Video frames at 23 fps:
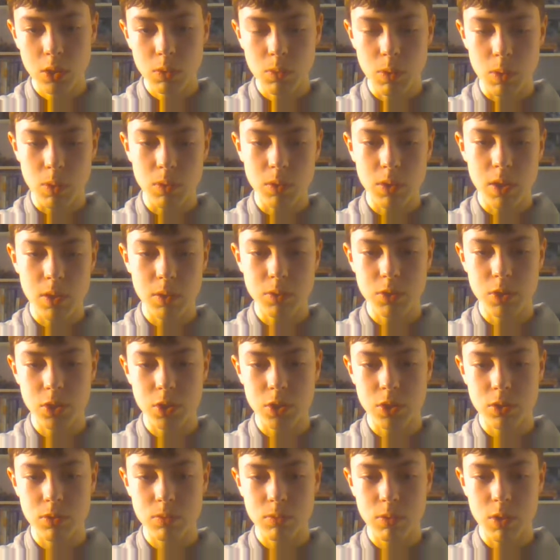Well, I'll
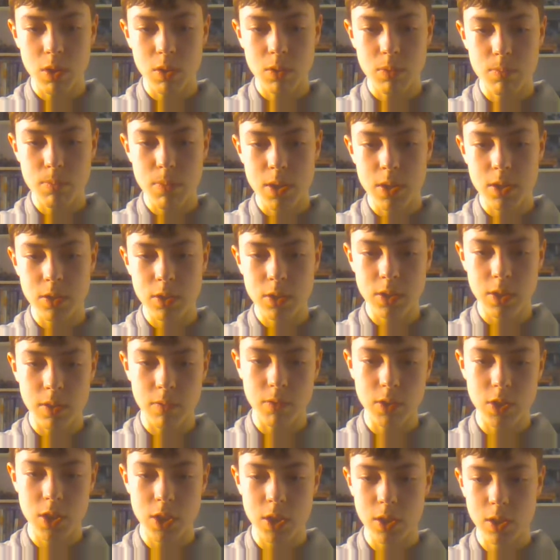just go mid
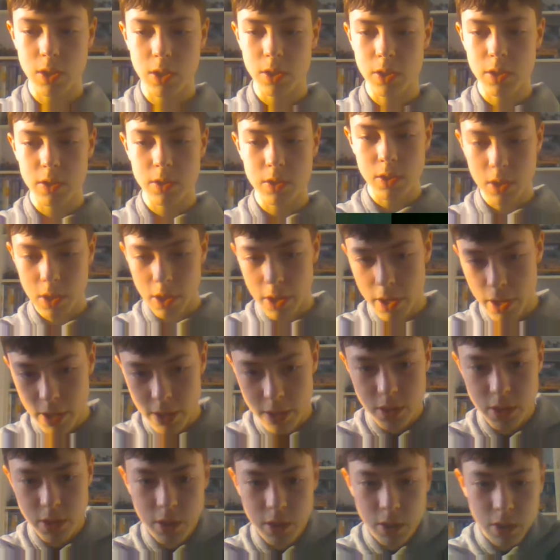17 to
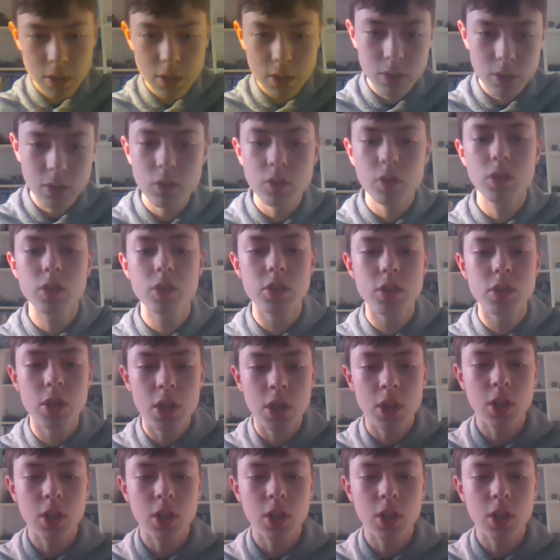late 1800s,